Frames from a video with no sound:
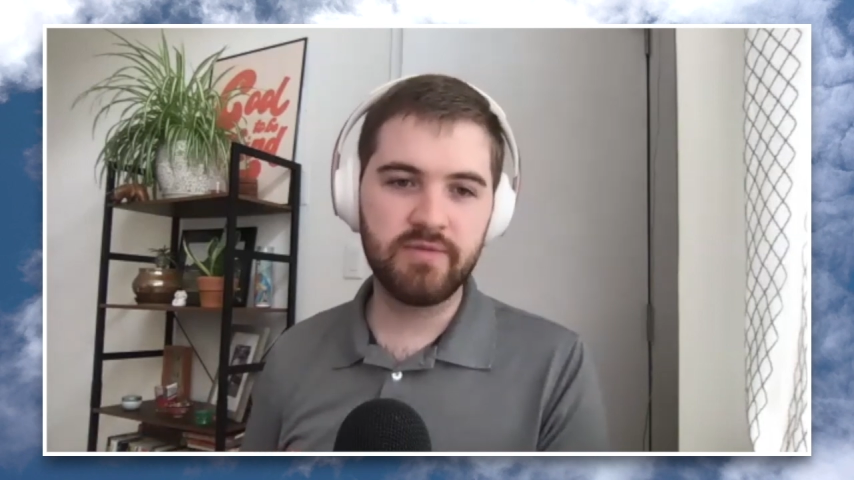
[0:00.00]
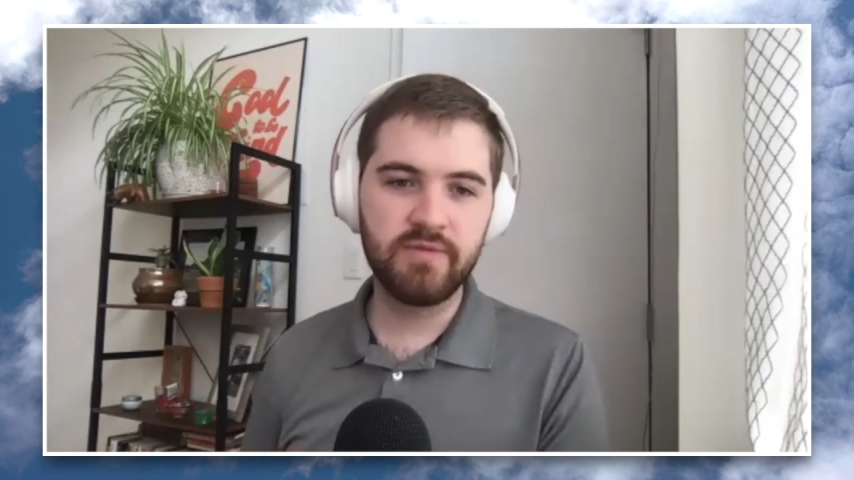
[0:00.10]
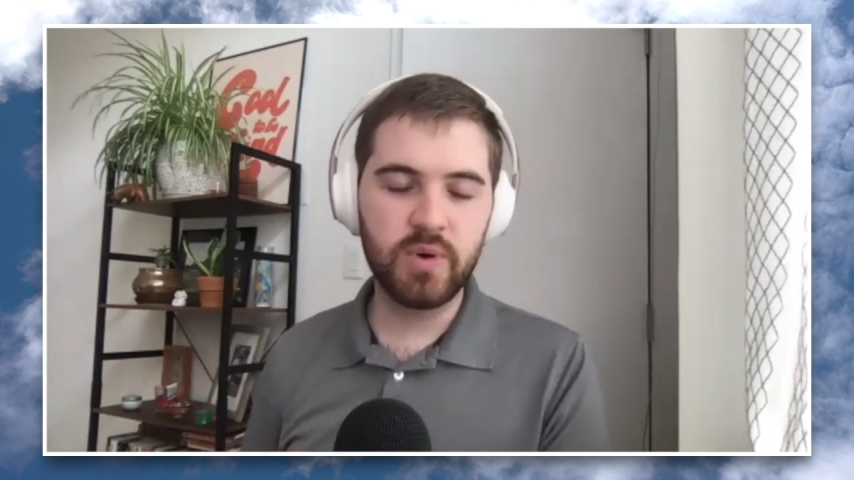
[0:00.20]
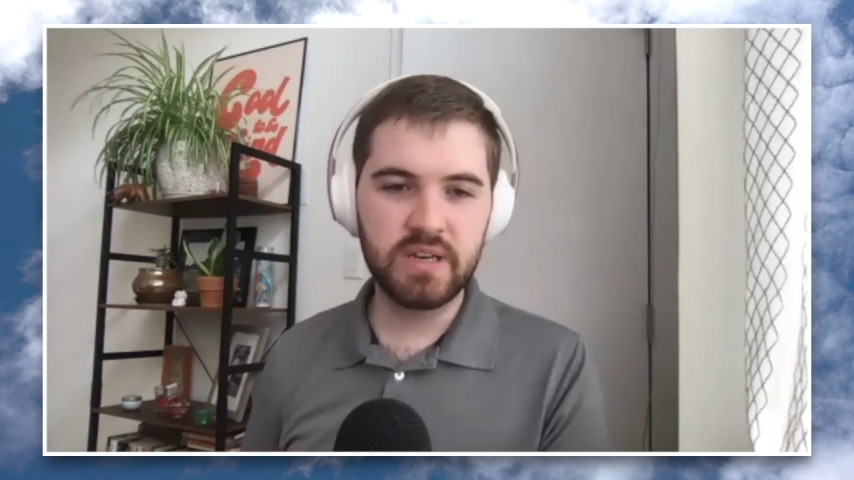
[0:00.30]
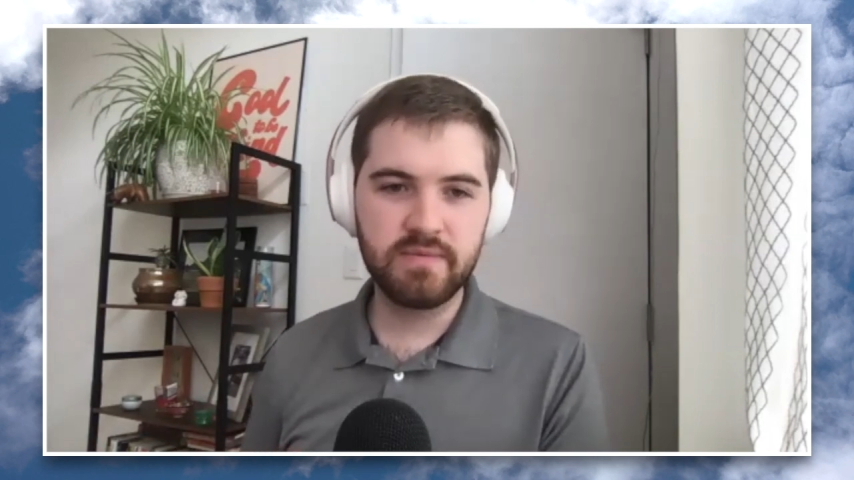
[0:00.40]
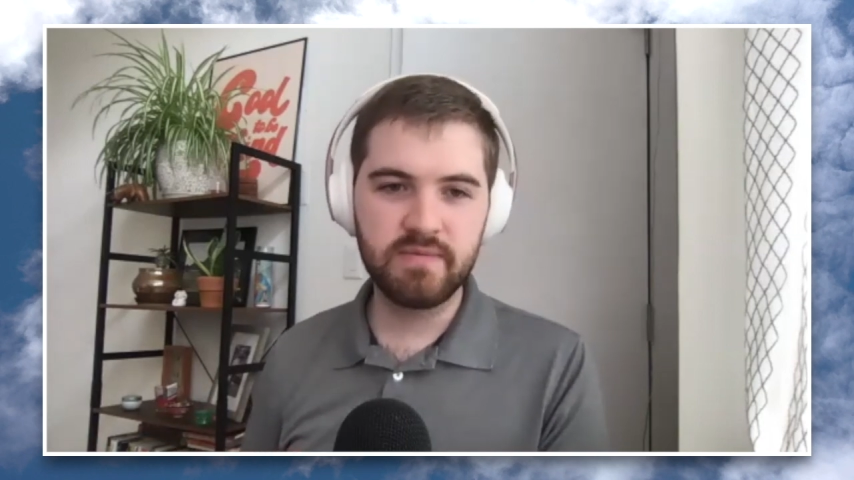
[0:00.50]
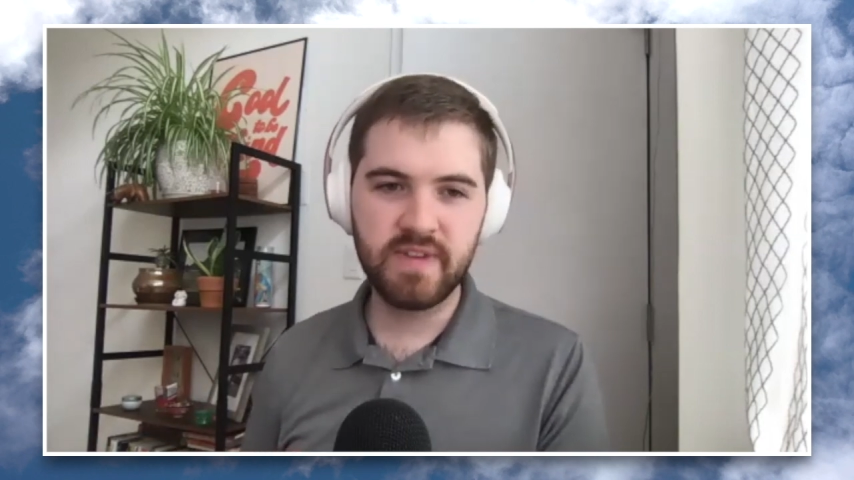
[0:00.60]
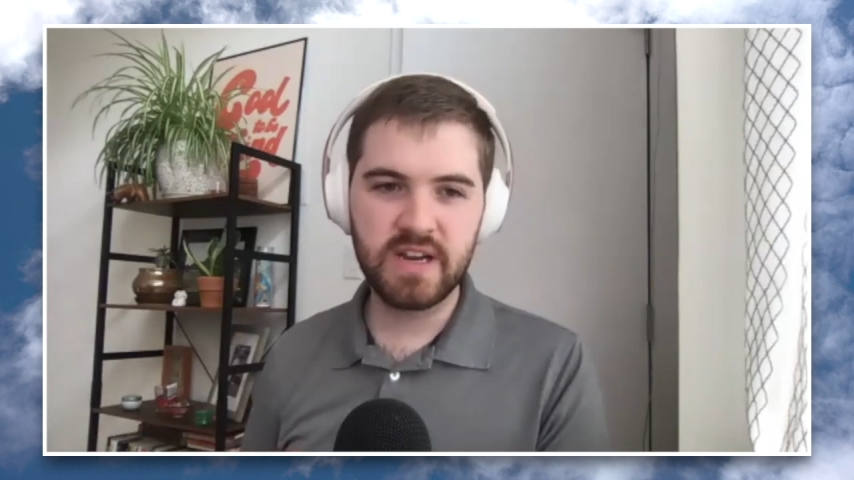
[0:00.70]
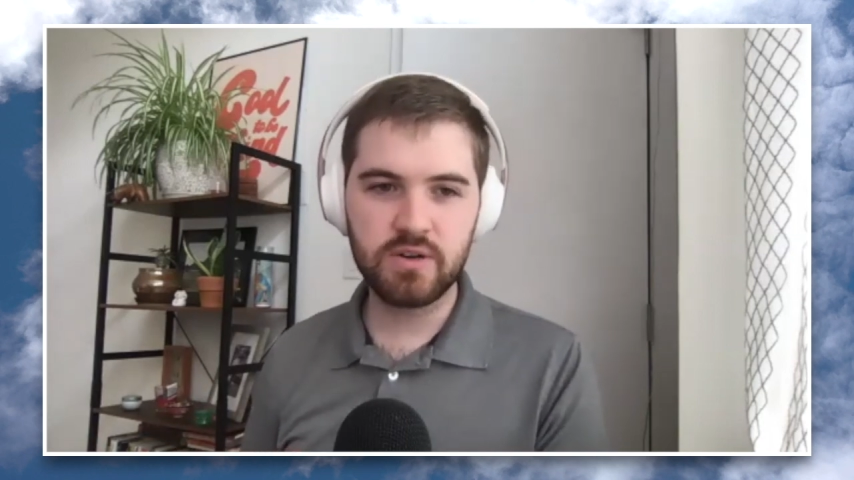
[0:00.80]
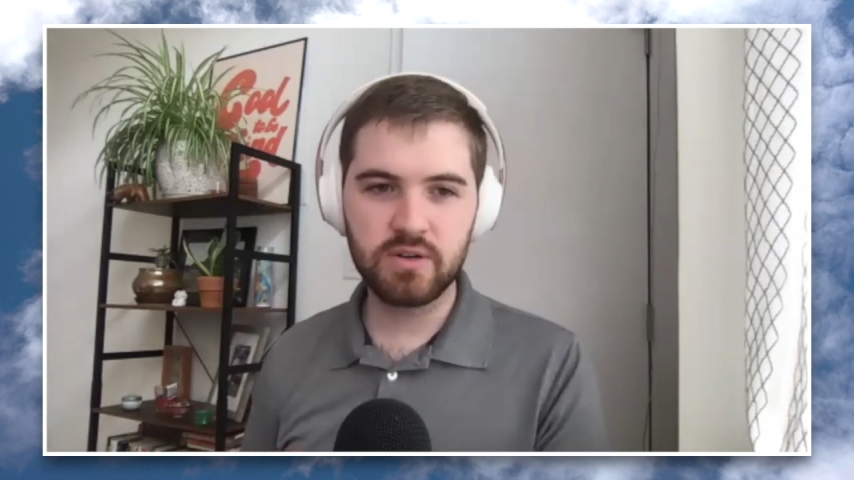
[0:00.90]
avoid
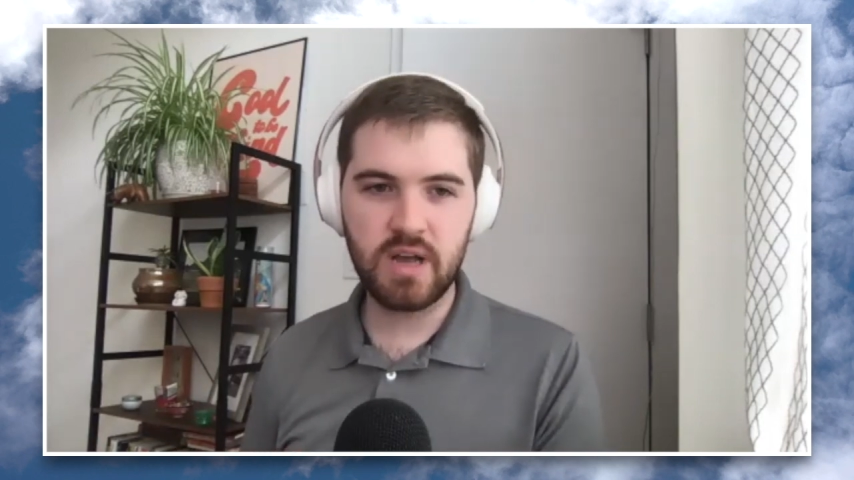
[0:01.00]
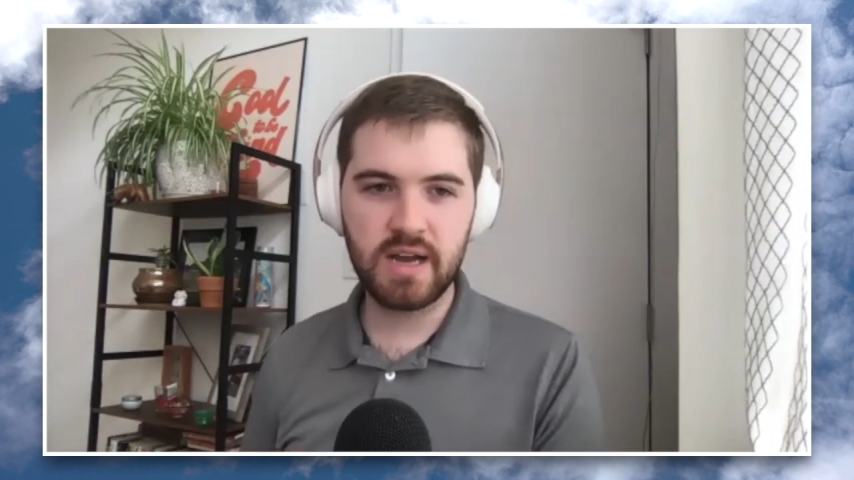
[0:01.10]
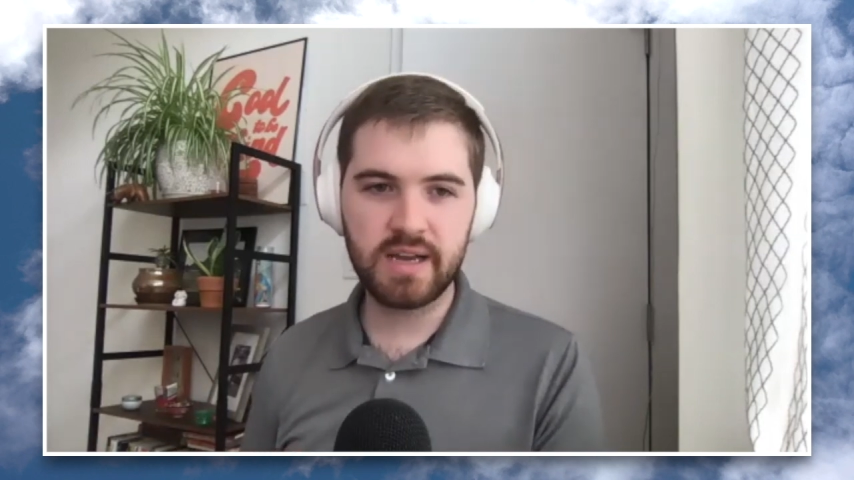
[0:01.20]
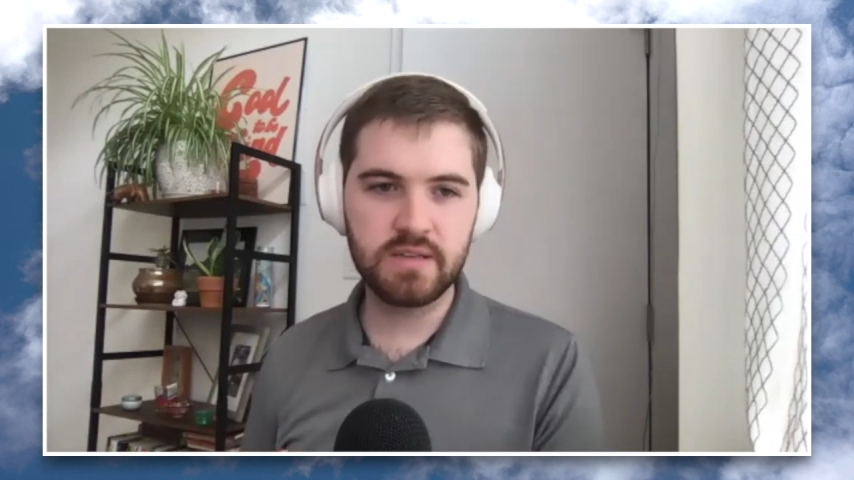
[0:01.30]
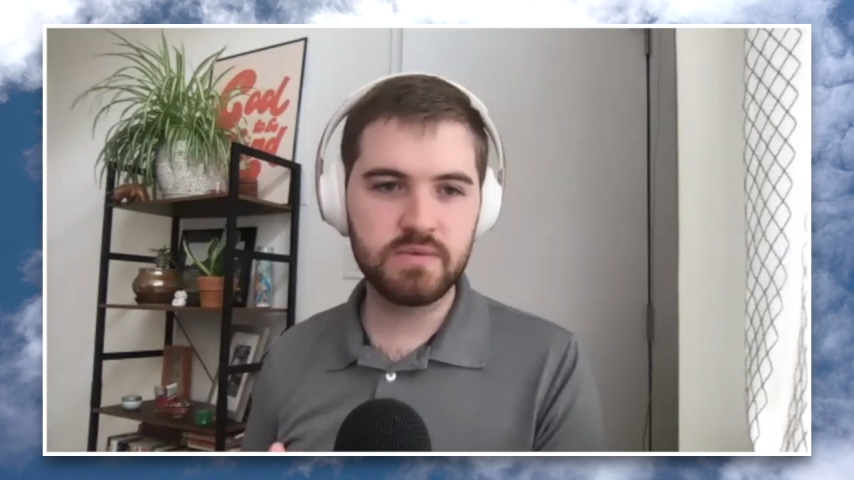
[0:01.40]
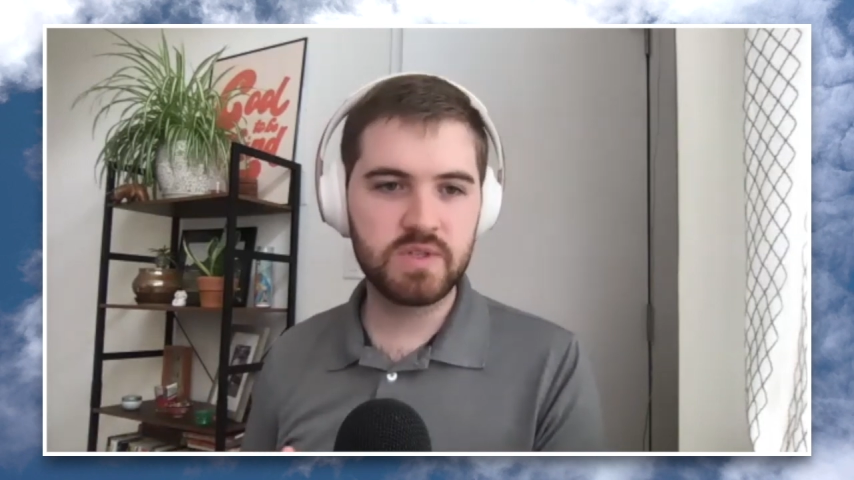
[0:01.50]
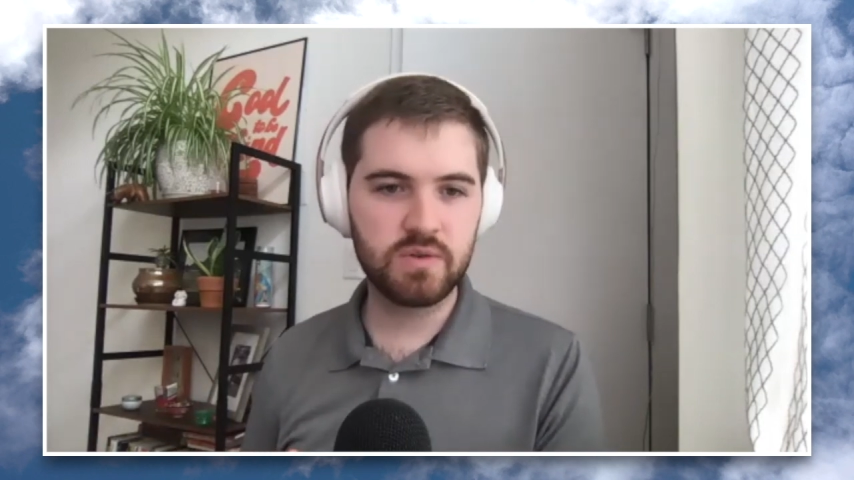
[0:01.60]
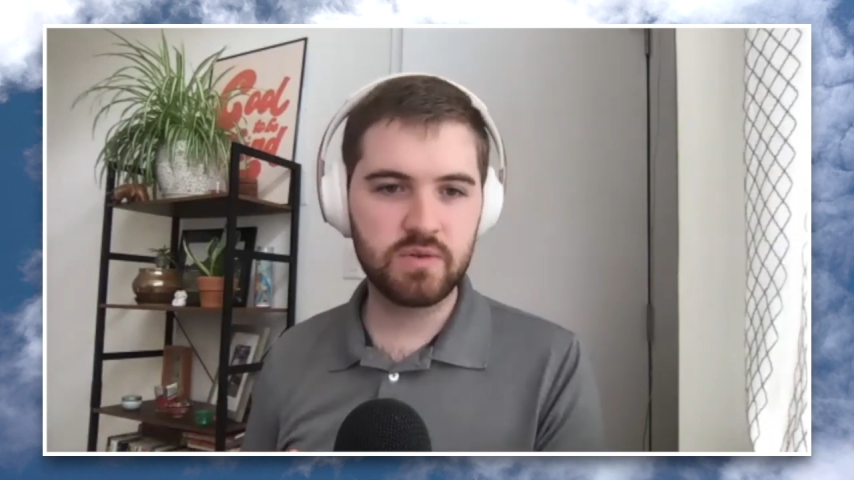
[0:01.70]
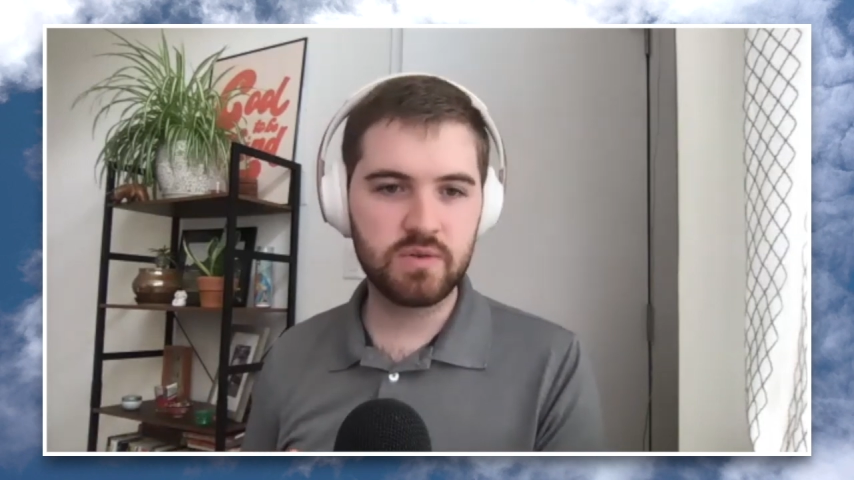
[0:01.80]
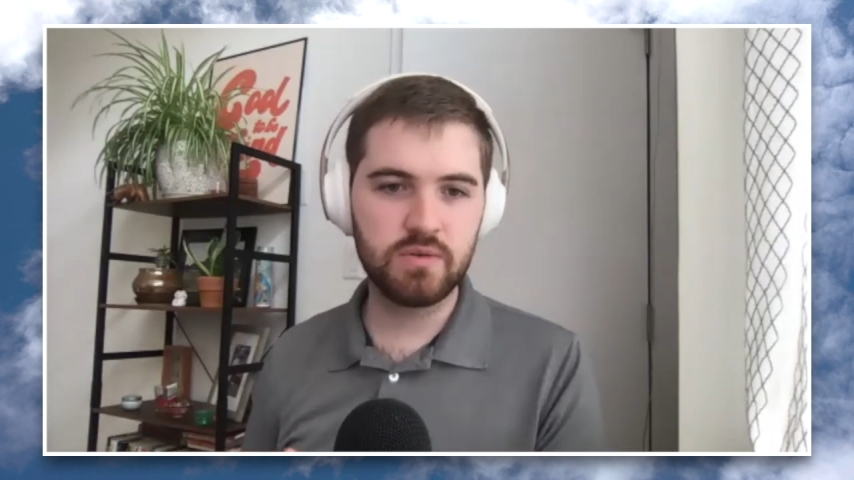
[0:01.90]
vendor lock-in
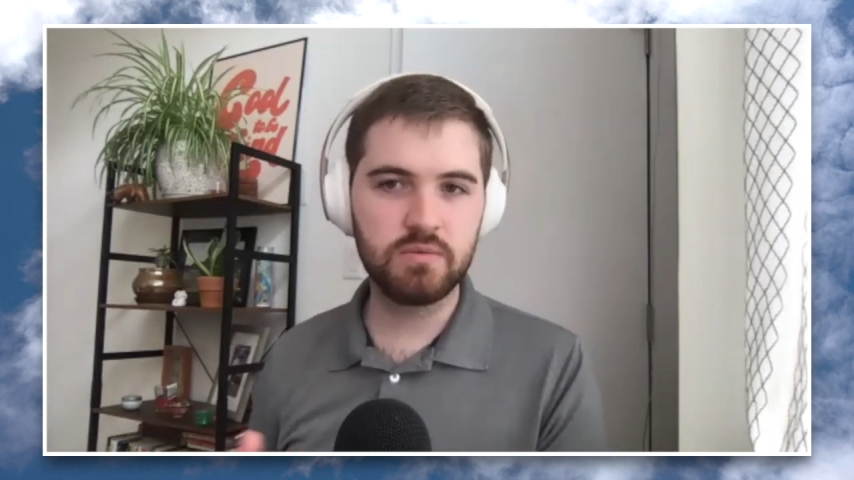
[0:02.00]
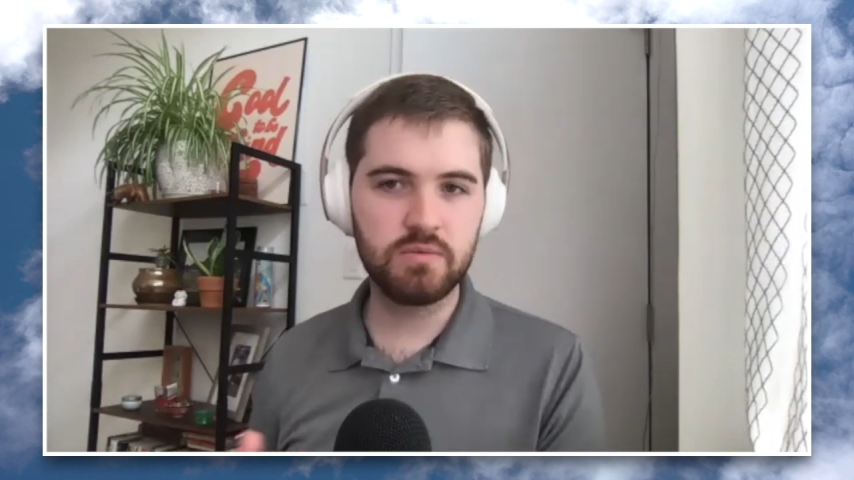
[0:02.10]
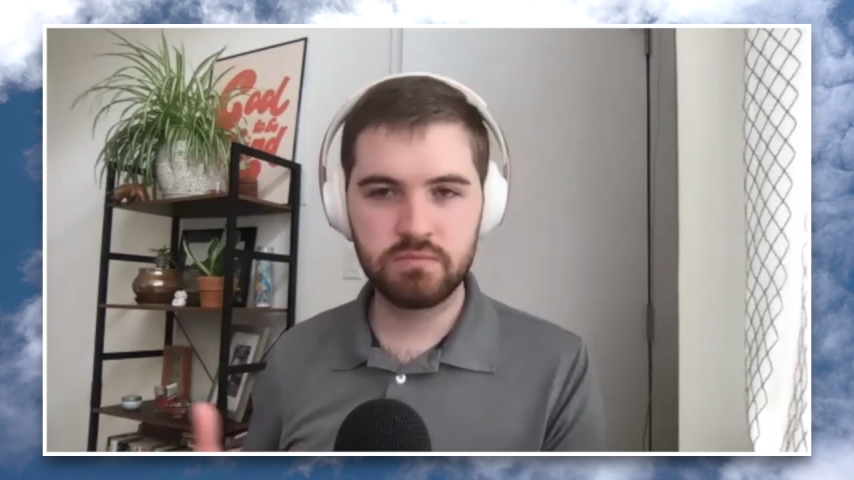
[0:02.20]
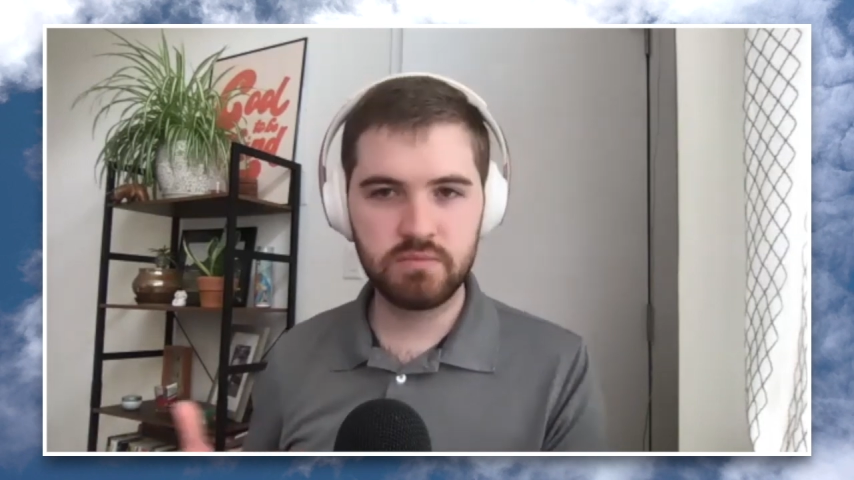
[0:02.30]
to